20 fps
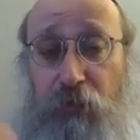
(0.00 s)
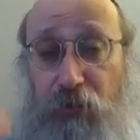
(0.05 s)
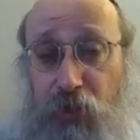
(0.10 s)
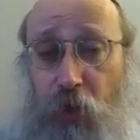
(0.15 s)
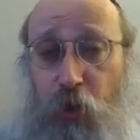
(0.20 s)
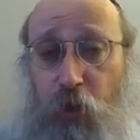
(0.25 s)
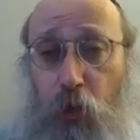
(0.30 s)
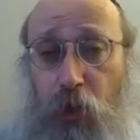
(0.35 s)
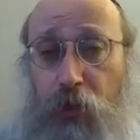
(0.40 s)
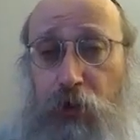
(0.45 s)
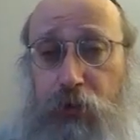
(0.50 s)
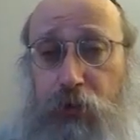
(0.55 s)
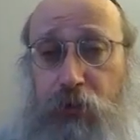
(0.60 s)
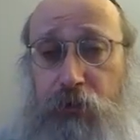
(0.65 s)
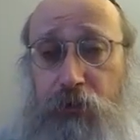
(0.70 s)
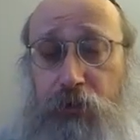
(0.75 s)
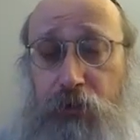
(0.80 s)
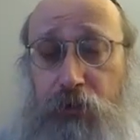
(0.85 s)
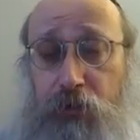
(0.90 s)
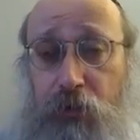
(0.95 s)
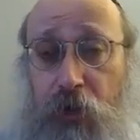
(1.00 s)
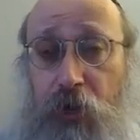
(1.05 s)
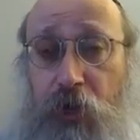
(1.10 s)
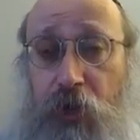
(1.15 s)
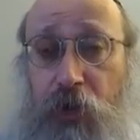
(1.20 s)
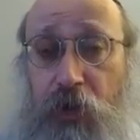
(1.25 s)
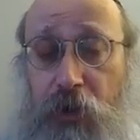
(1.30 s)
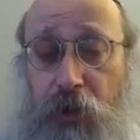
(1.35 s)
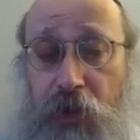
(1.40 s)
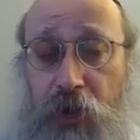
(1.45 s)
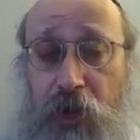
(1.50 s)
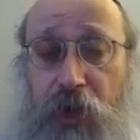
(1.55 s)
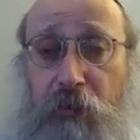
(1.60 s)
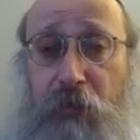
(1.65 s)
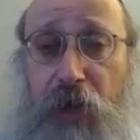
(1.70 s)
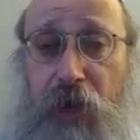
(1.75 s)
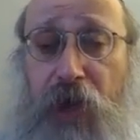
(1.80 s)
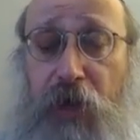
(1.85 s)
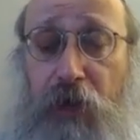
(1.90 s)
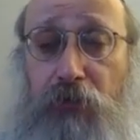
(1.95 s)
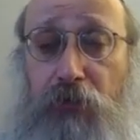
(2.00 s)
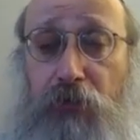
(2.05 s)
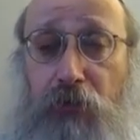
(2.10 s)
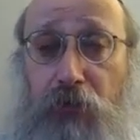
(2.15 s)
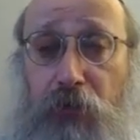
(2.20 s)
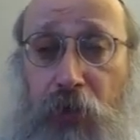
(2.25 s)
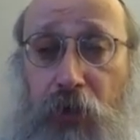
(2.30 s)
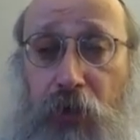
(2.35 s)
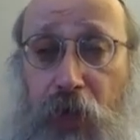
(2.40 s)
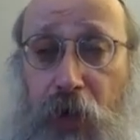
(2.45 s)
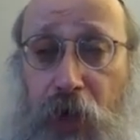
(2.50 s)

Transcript: of the waters came out,